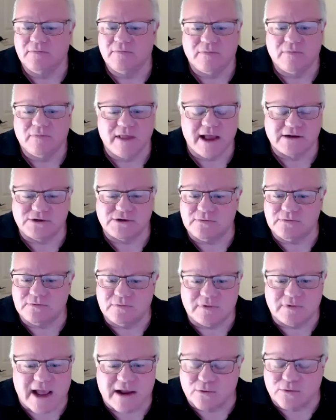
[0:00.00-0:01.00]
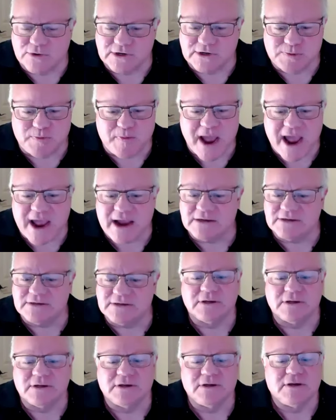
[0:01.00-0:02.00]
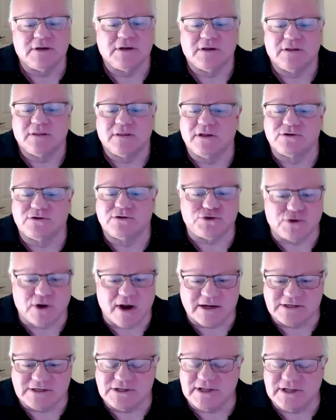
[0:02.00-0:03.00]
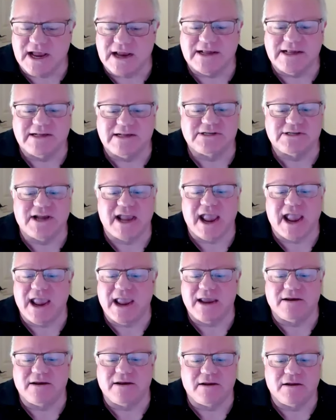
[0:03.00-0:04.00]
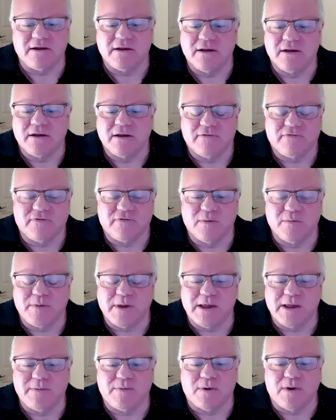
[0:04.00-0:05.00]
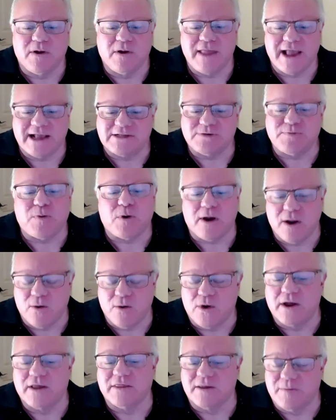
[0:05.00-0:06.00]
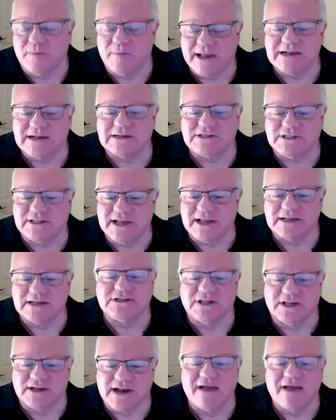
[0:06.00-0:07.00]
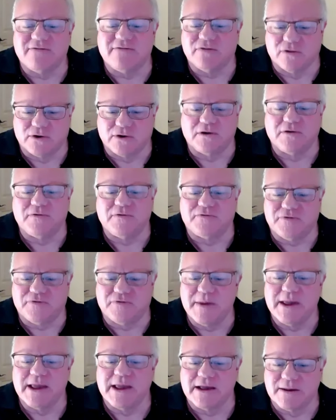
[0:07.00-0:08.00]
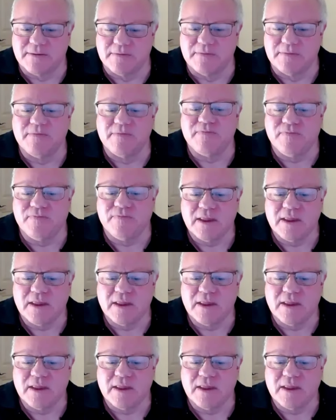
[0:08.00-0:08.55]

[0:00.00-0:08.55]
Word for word: that respect, the trust that he's gained from people. And that's probably one of the biggest things that I've learned from him,